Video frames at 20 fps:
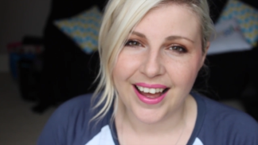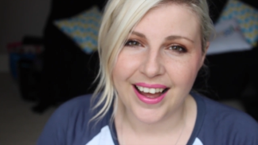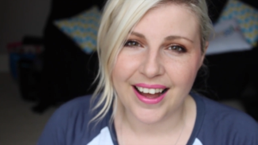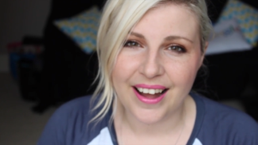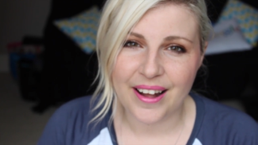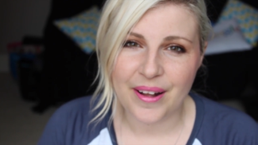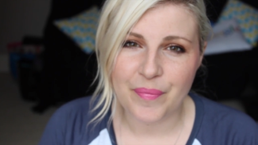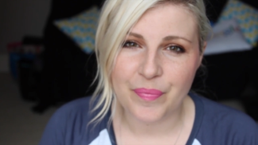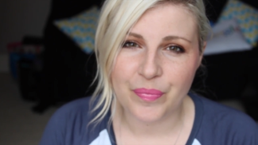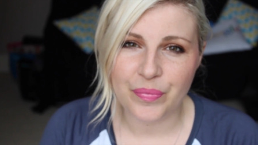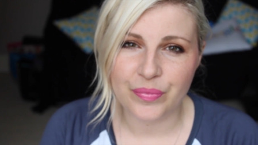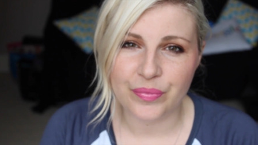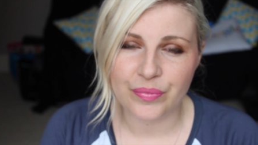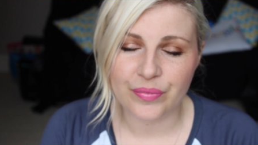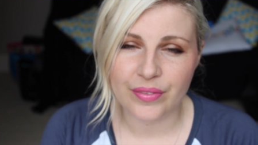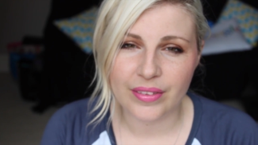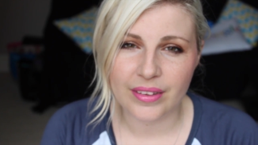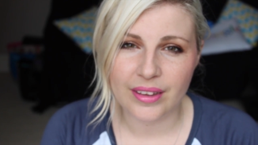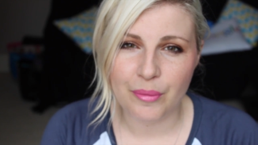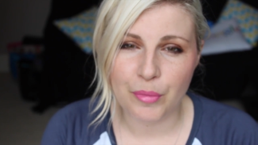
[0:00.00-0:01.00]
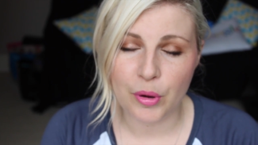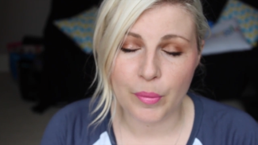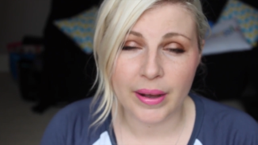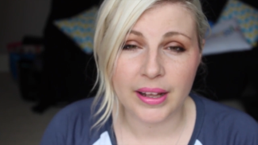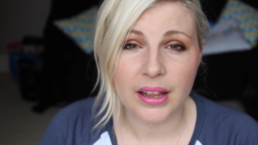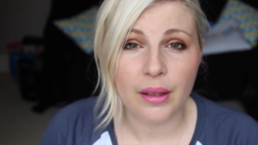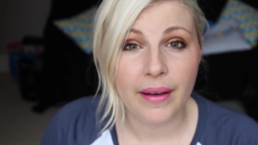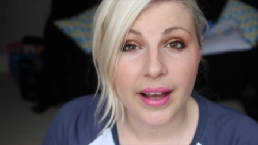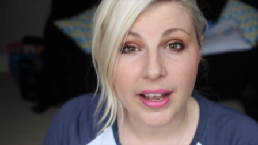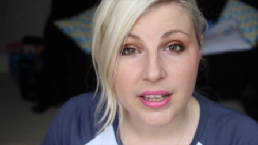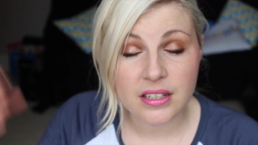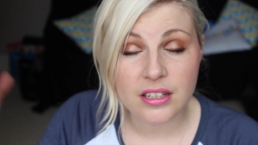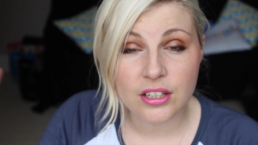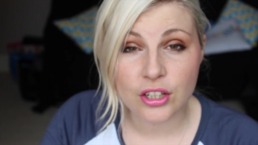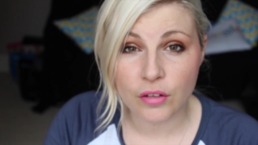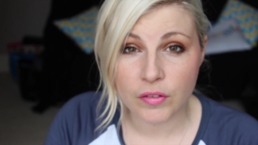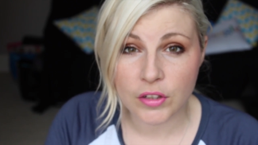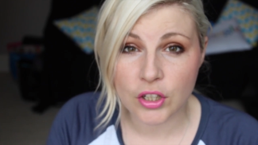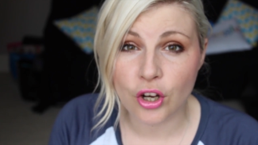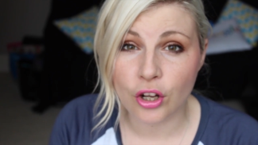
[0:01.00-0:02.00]
Um, but Milo has
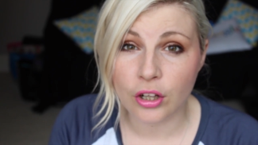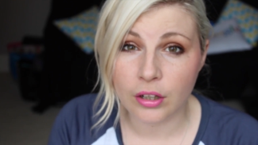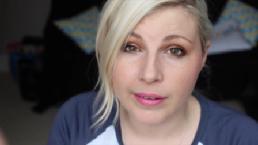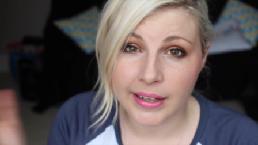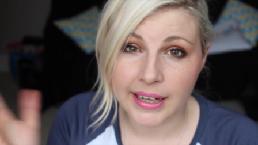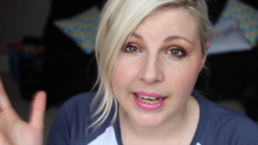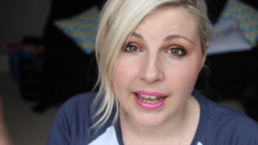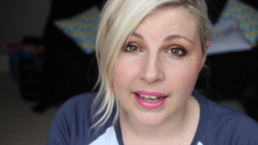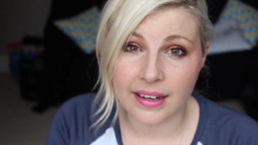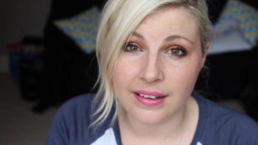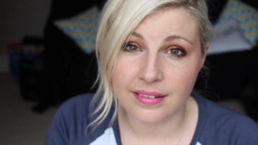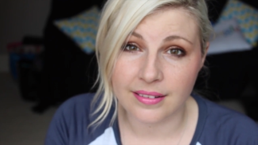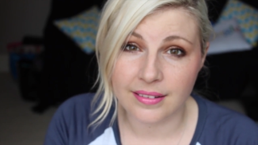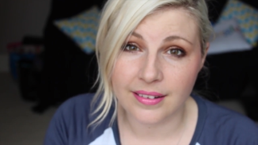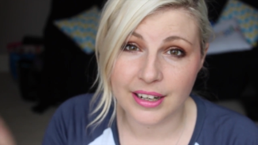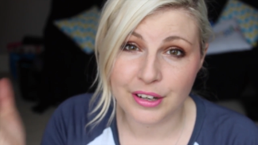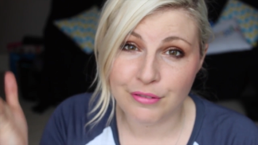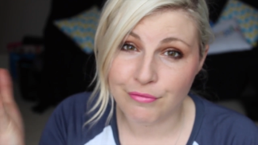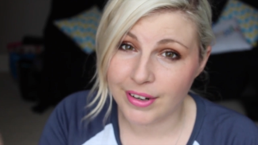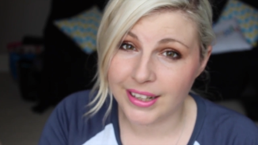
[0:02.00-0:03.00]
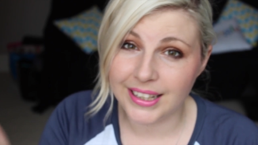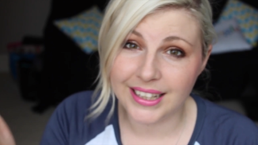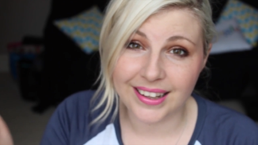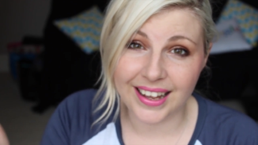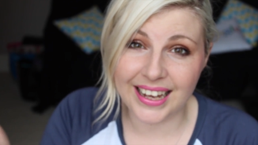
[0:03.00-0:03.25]
discovered colouring in, and he really